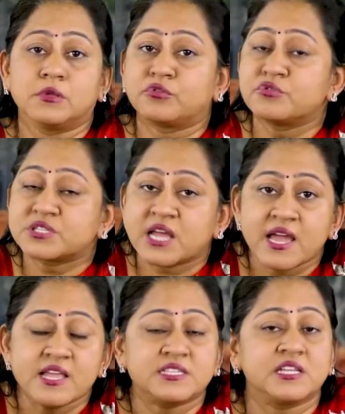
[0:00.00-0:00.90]
through
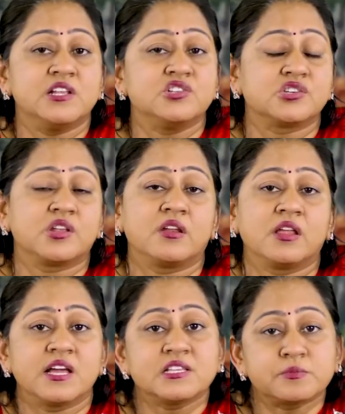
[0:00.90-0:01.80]
science and
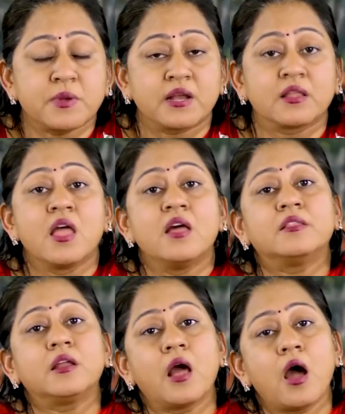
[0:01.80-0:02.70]
engineering aspect,
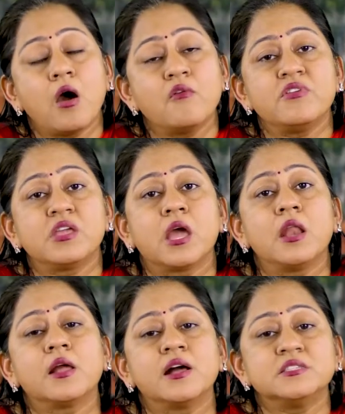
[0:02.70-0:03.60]
that how we
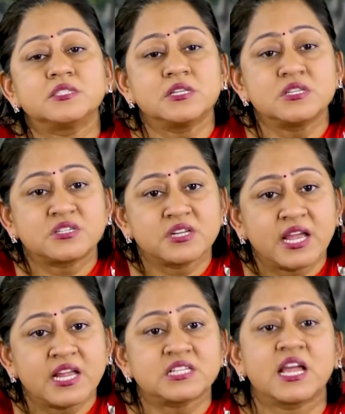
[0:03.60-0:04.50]
can
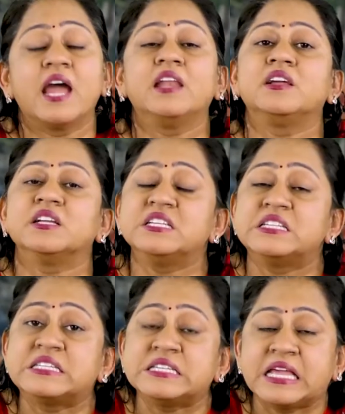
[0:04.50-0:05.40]
concentrate and
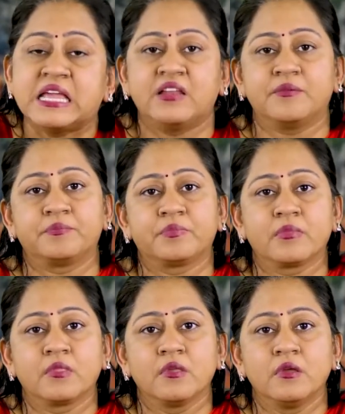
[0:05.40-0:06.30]
contain,
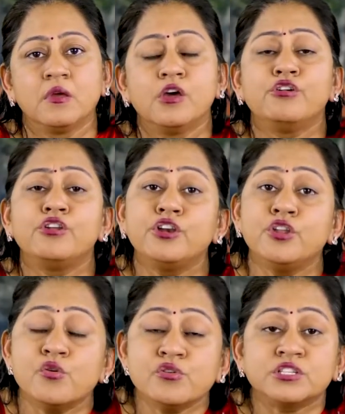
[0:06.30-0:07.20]

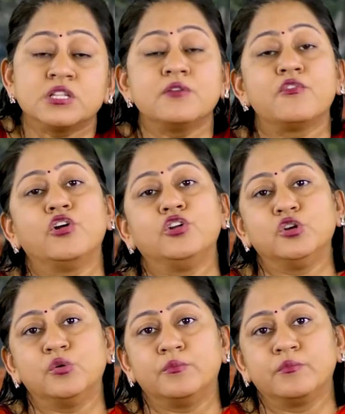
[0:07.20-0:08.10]
reduce the
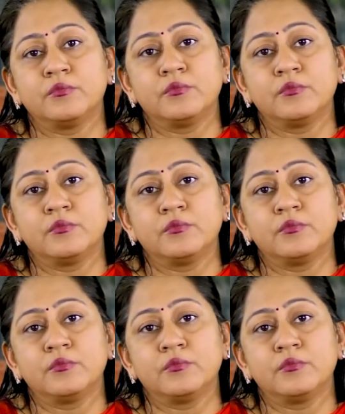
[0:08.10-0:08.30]
volume,